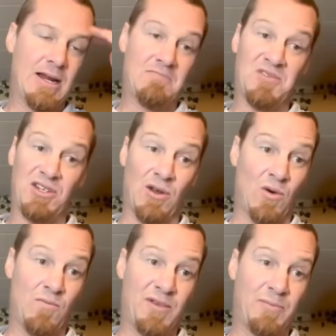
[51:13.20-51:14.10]

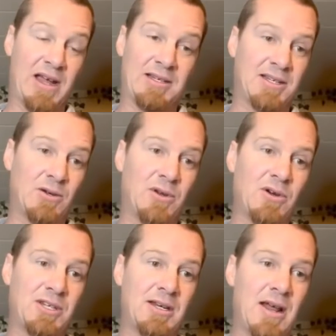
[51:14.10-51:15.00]
So back to skilled
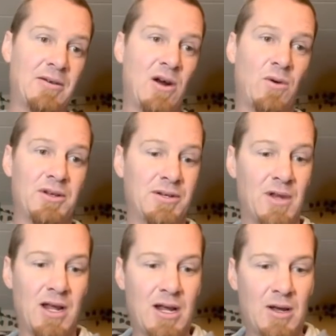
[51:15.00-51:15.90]
nursing. Now we're into
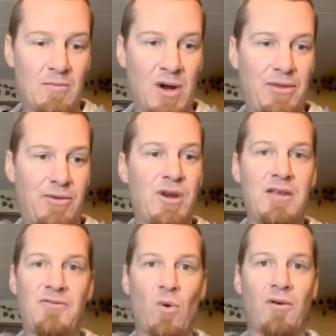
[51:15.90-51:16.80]
month 3,
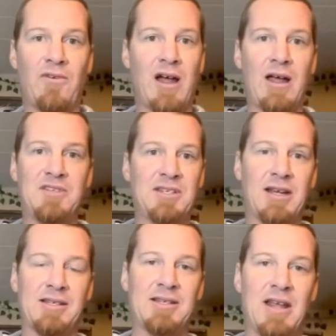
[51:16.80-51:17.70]
4, 5,
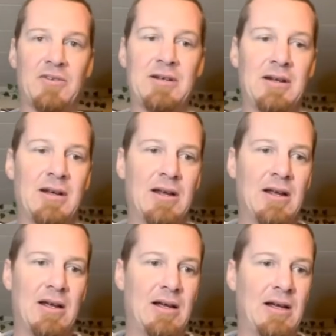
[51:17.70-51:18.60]
6, and 7.
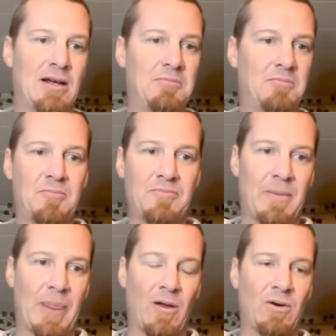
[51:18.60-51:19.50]

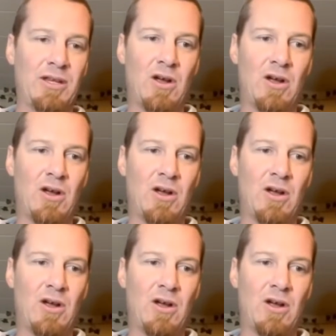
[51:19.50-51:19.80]
early on.